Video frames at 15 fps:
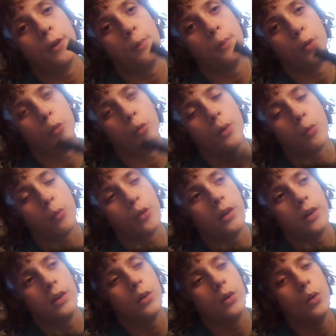Potter
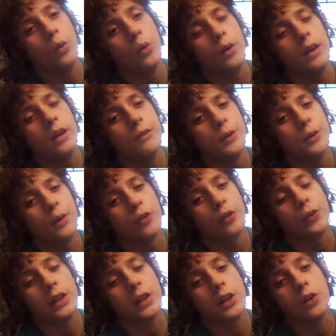website, or if you
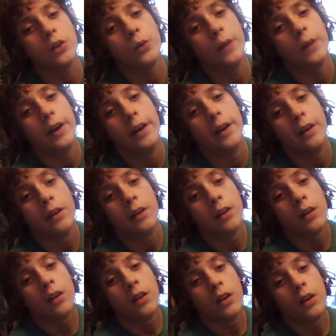actually go there,
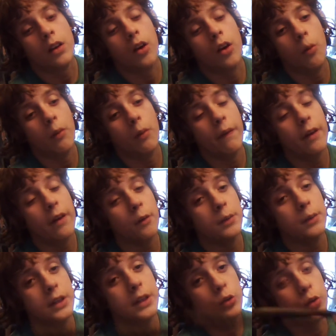then that would
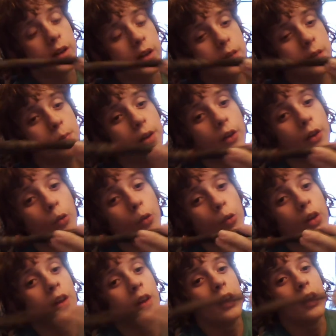be great, because
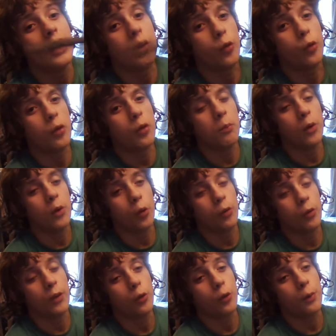it's an
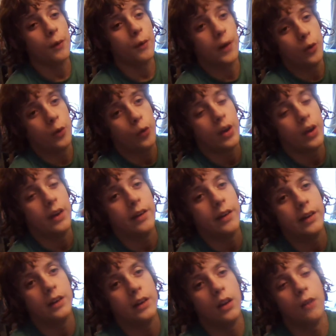immersive experience and
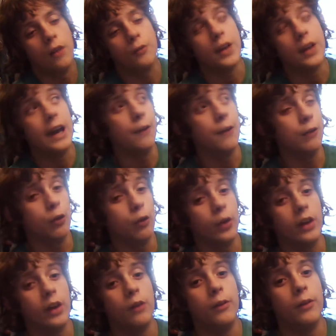I loved every
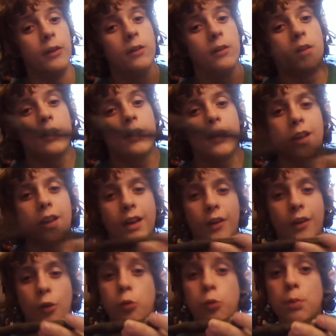second of it. And
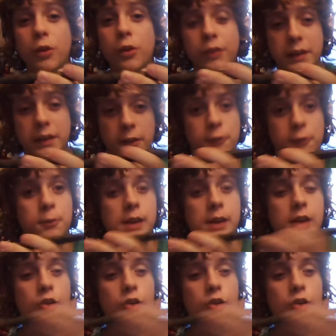I especially loved being